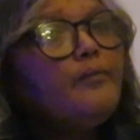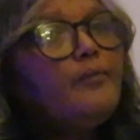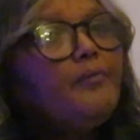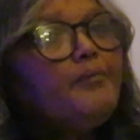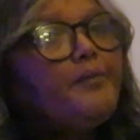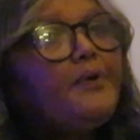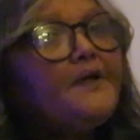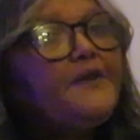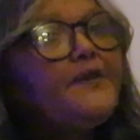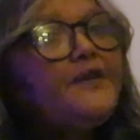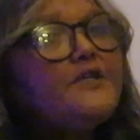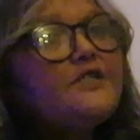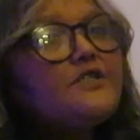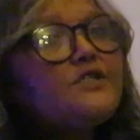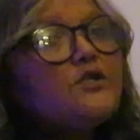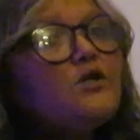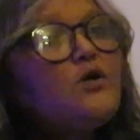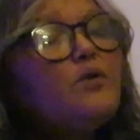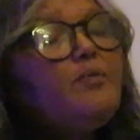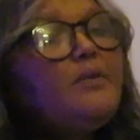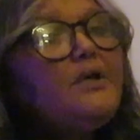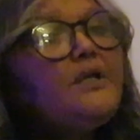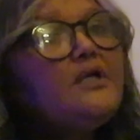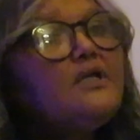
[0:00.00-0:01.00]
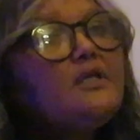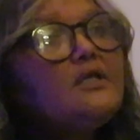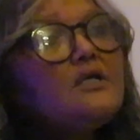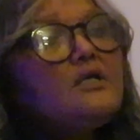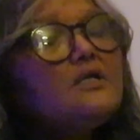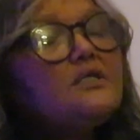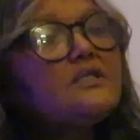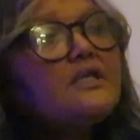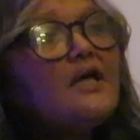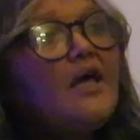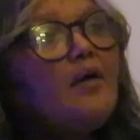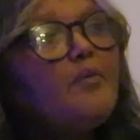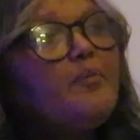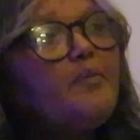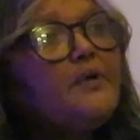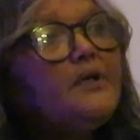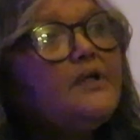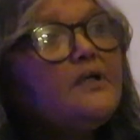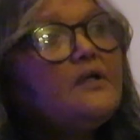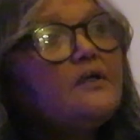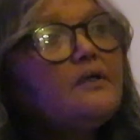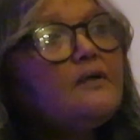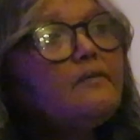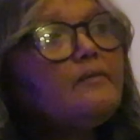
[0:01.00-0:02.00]
But there's so many things
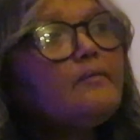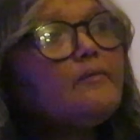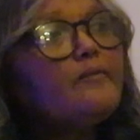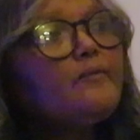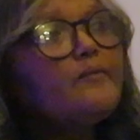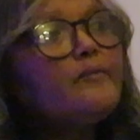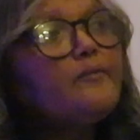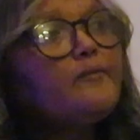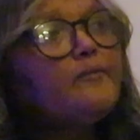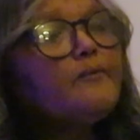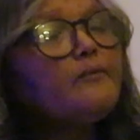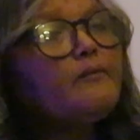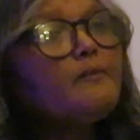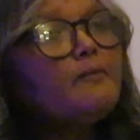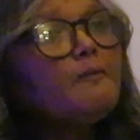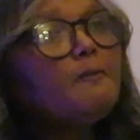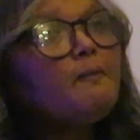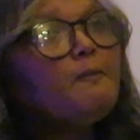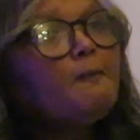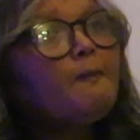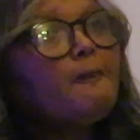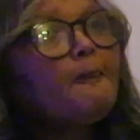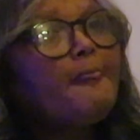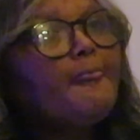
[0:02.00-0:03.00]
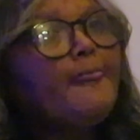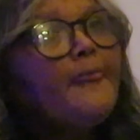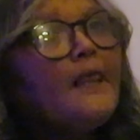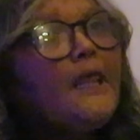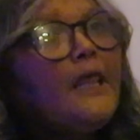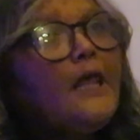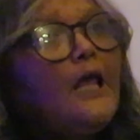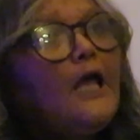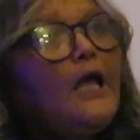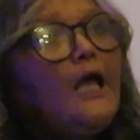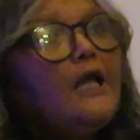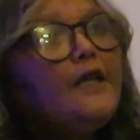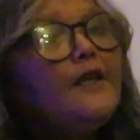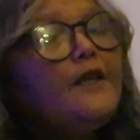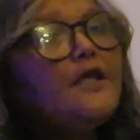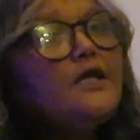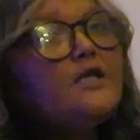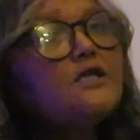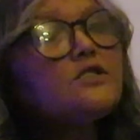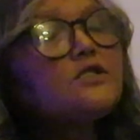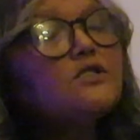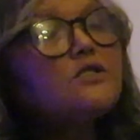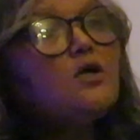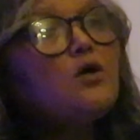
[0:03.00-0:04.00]
happening, and
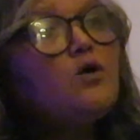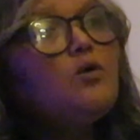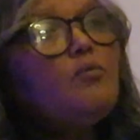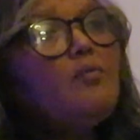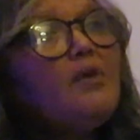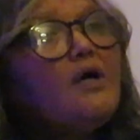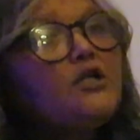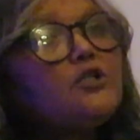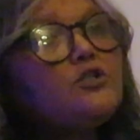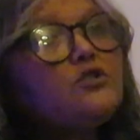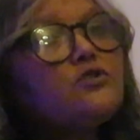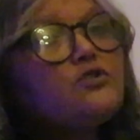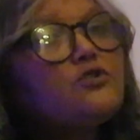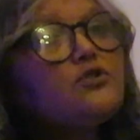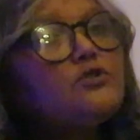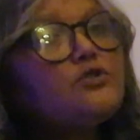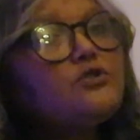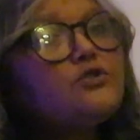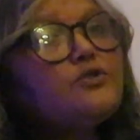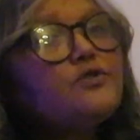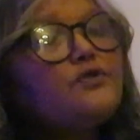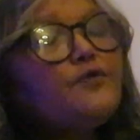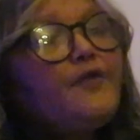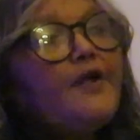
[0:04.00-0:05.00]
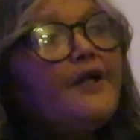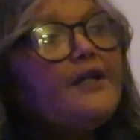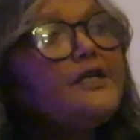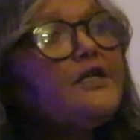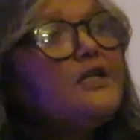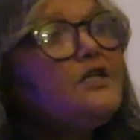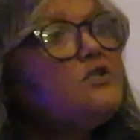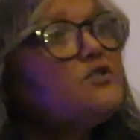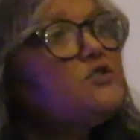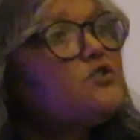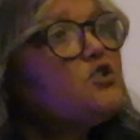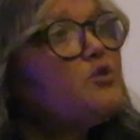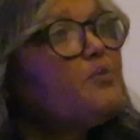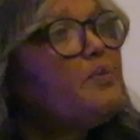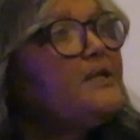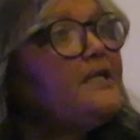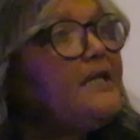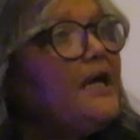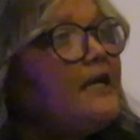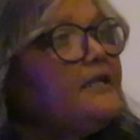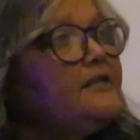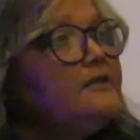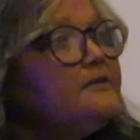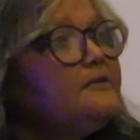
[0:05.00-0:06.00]
there's so much that needs to be
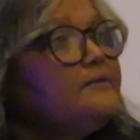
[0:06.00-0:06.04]
done.